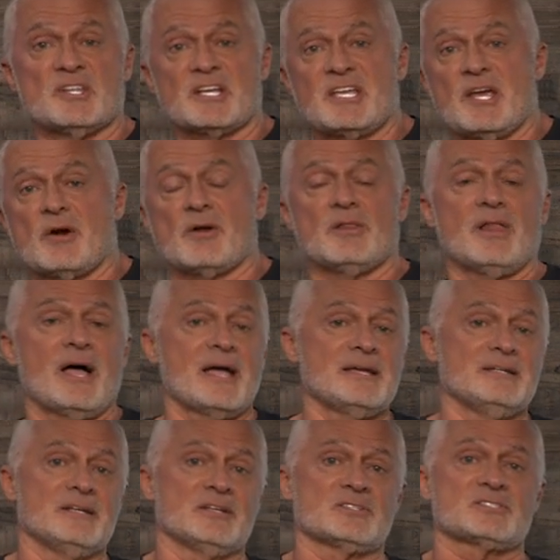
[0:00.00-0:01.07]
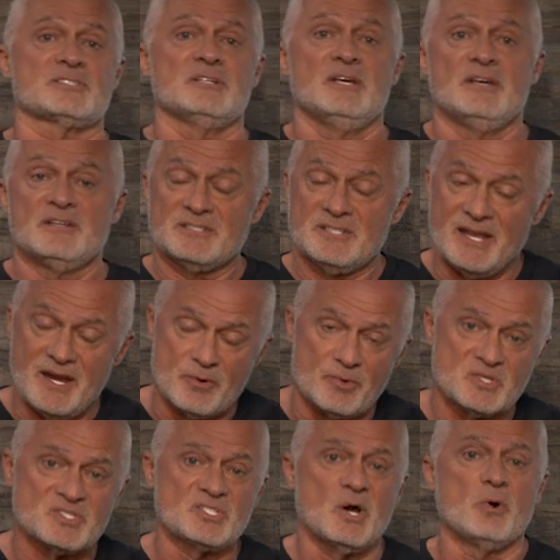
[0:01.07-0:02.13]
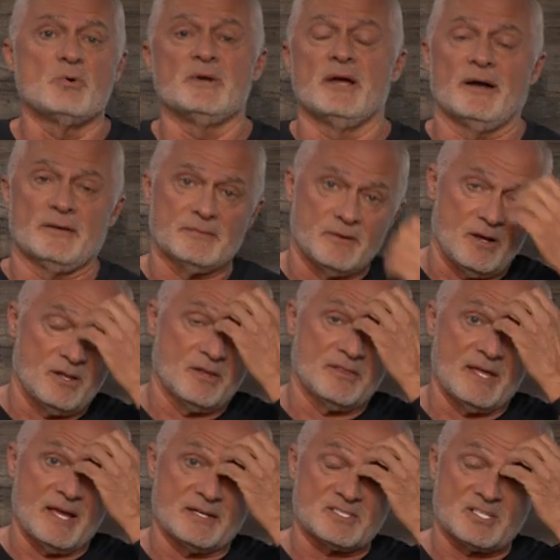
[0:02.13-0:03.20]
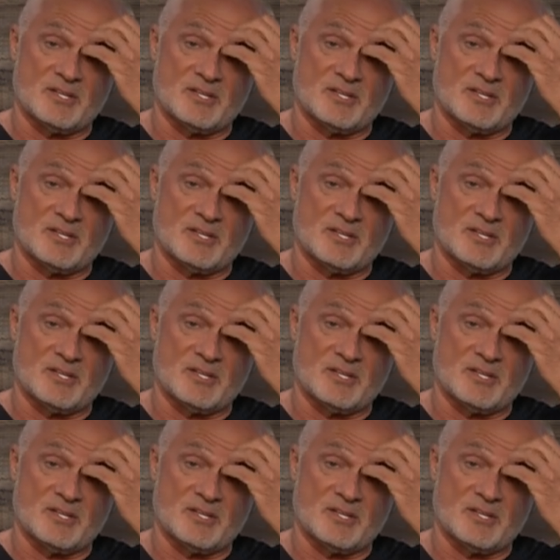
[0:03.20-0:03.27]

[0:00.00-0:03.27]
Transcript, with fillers: the Carolinas, Arizona, all of that.